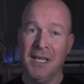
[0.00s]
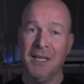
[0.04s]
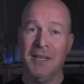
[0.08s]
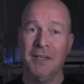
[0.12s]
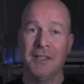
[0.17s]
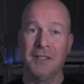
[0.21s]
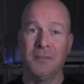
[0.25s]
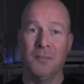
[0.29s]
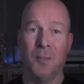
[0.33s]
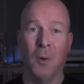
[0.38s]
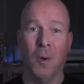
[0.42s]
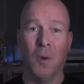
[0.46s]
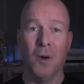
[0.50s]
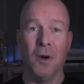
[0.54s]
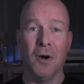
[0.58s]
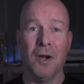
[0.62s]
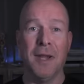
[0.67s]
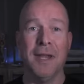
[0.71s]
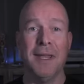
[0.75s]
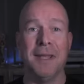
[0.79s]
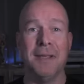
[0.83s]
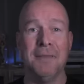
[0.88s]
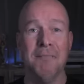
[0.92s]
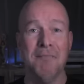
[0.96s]
It is
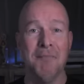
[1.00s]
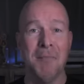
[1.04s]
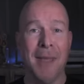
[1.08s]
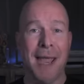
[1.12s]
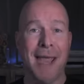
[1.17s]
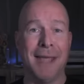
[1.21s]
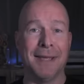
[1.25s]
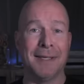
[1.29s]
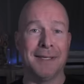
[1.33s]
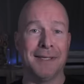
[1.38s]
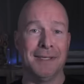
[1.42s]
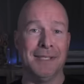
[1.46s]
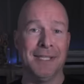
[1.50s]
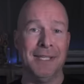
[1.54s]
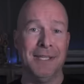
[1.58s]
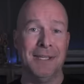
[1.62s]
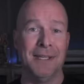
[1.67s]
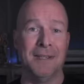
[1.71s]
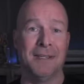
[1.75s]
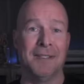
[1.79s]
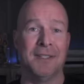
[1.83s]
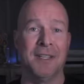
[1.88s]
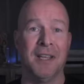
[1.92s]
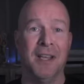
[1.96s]
pouring MAGA
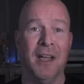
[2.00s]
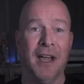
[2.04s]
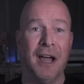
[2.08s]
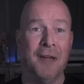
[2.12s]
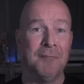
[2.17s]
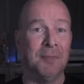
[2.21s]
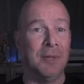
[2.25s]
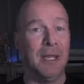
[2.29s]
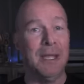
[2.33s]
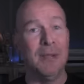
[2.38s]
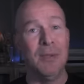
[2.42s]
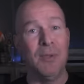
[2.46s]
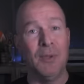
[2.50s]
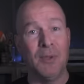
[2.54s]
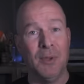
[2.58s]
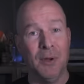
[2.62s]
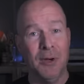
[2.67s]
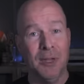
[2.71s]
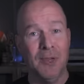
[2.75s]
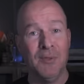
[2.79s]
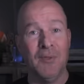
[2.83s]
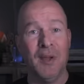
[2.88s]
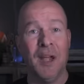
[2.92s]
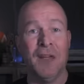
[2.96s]
tears. I played in
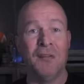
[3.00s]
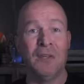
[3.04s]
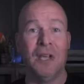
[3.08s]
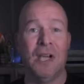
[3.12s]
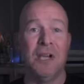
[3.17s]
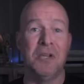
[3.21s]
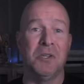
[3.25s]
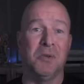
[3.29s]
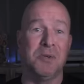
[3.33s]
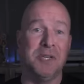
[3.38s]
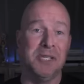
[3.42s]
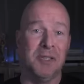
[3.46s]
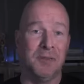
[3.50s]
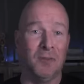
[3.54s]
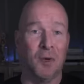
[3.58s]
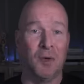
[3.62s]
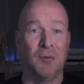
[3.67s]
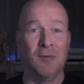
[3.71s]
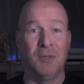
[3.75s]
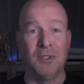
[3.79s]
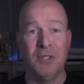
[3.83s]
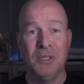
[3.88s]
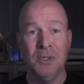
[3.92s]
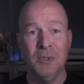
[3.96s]
35 countries
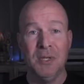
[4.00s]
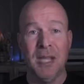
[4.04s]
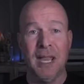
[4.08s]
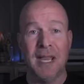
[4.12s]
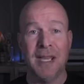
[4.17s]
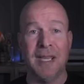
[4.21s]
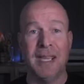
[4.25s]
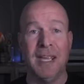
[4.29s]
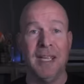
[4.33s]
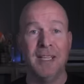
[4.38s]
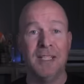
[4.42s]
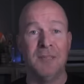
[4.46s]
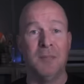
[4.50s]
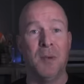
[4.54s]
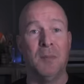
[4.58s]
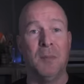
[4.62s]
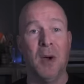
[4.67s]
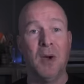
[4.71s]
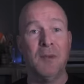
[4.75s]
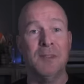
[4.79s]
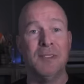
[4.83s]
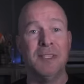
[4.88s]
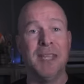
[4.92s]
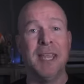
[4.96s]
for over 2 decades, but
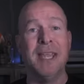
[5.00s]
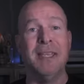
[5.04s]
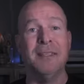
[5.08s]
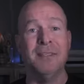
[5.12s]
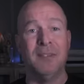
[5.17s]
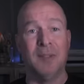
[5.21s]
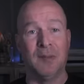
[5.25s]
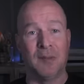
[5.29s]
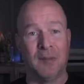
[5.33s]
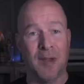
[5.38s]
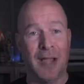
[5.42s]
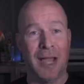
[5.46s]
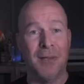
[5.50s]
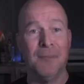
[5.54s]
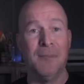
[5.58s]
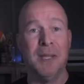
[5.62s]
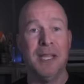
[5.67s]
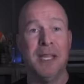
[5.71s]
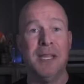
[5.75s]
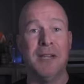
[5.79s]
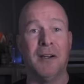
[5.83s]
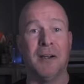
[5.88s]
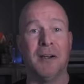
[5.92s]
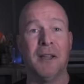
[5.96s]
most days you'll find
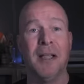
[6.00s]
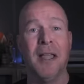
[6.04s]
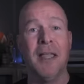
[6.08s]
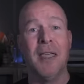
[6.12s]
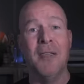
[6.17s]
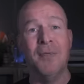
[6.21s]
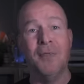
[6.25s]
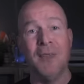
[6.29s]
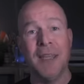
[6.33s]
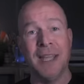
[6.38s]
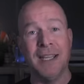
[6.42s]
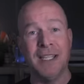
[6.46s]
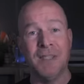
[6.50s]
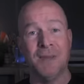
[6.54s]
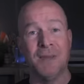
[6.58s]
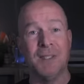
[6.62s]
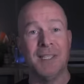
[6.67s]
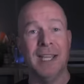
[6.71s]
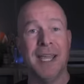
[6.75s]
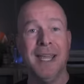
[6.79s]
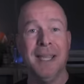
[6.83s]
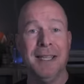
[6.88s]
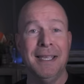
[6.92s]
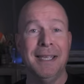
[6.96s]
me here. Thanks
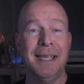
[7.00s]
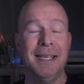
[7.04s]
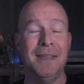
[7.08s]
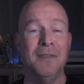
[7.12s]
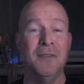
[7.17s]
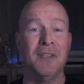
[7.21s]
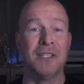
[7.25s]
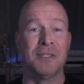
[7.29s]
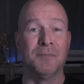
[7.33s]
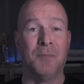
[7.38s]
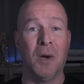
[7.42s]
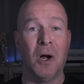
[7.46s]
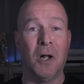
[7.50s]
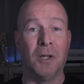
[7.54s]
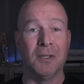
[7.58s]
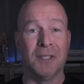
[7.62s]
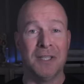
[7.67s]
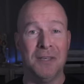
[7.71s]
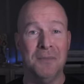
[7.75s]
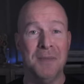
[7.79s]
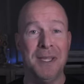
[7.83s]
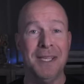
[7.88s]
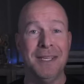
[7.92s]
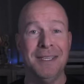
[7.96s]
for taking in this
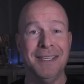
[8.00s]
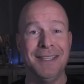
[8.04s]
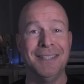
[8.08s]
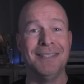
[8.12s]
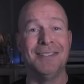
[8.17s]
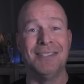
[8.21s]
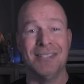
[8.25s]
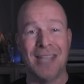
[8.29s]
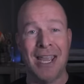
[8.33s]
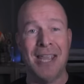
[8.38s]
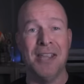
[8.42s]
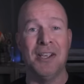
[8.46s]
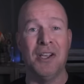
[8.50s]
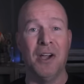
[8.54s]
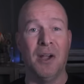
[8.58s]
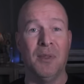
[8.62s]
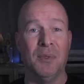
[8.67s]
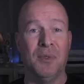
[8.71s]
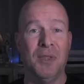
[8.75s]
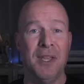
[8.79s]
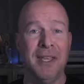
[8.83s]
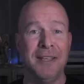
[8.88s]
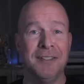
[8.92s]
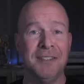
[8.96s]
bald comedian's take
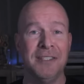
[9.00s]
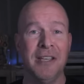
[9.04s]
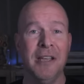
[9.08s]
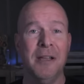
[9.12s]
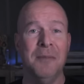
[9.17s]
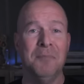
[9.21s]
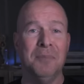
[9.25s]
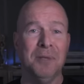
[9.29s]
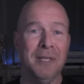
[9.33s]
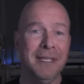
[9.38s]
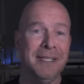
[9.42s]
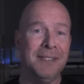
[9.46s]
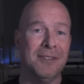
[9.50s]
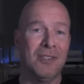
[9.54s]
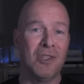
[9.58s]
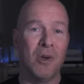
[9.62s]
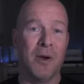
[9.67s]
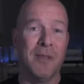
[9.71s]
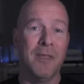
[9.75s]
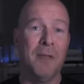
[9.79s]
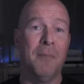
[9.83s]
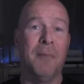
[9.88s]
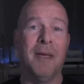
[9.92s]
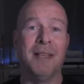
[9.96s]
on things. Please
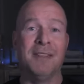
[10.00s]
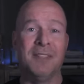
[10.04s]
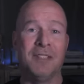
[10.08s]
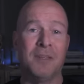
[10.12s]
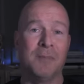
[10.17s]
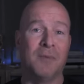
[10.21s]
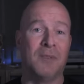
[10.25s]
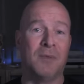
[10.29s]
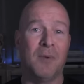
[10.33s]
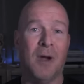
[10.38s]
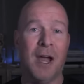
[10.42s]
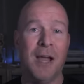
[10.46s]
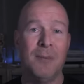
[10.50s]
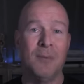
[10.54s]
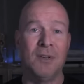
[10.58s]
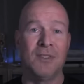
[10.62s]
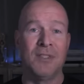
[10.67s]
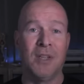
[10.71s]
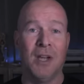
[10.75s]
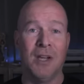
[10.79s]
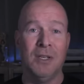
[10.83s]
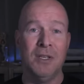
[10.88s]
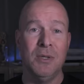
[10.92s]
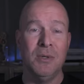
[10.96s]
join the best
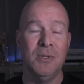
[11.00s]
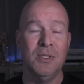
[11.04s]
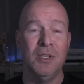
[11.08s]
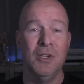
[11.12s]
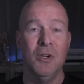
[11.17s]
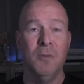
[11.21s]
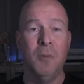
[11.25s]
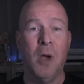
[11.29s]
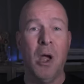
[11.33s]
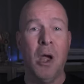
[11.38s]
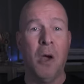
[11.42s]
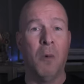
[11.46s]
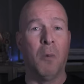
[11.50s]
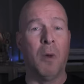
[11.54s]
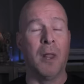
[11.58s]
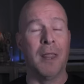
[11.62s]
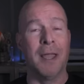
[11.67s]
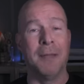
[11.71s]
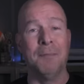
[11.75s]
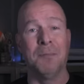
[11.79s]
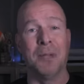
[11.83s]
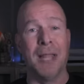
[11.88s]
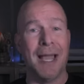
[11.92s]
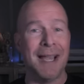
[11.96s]
subscribers on YouTube
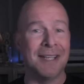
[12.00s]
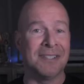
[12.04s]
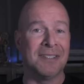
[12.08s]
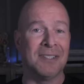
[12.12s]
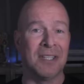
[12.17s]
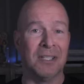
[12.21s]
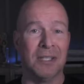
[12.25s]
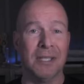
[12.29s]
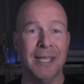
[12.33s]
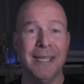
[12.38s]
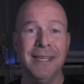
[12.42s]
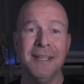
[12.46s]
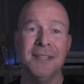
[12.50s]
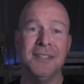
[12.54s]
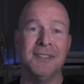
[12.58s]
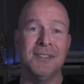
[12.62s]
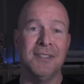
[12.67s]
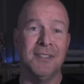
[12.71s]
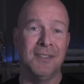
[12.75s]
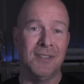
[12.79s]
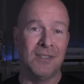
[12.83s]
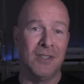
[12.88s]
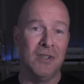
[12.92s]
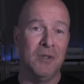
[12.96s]
while I blast the
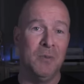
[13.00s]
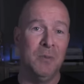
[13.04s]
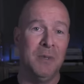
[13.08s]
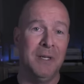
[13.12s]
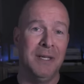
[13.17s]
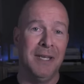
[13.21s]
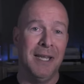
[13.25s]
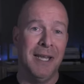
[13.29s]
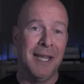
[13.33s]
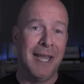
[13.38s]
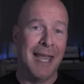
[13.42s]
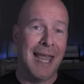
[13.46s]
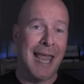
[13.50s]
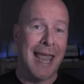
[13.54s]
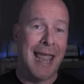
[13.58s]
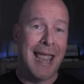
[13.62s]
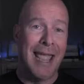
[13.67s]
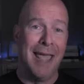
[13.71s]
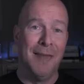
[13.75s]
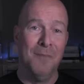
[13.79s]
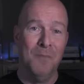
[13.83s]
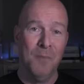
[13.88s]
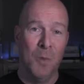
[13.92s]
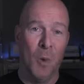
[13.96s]
latest in stupid
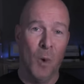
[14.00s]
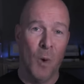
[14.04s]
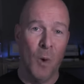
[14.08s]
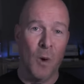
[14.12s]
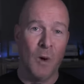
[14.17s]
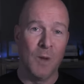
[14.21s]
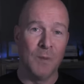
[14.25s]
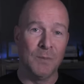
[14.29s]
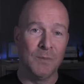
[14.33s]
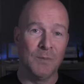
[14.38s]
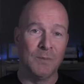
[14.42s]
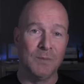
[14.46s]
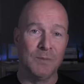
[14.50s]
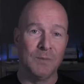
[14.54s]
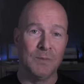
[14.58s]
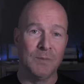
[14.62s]
and more.